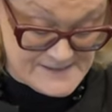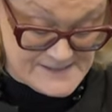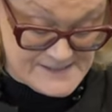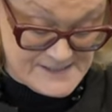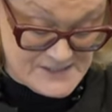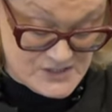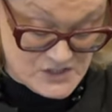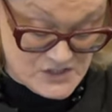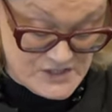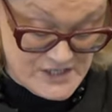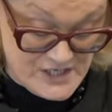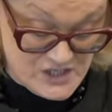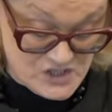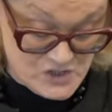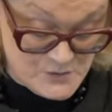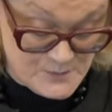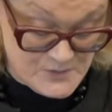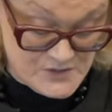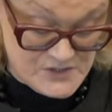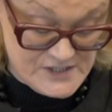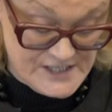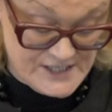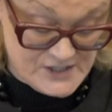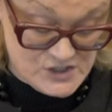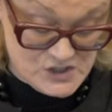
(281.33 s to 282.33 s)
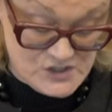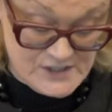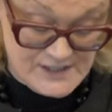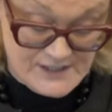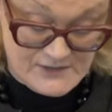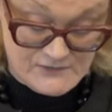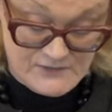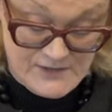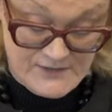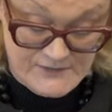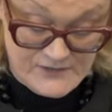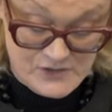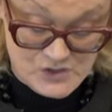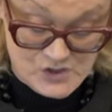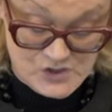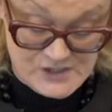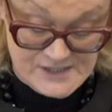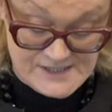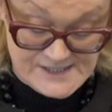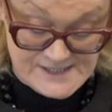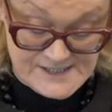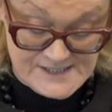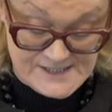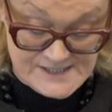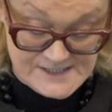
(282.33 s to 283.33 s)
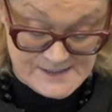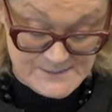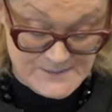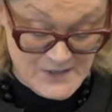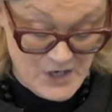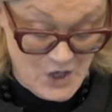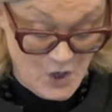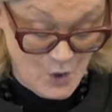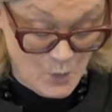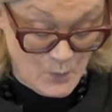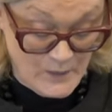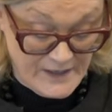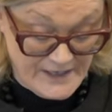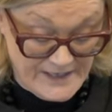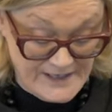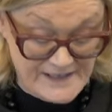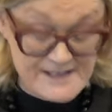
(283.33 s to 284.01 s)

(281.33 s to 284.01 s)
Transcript: this international protection and refugee system, we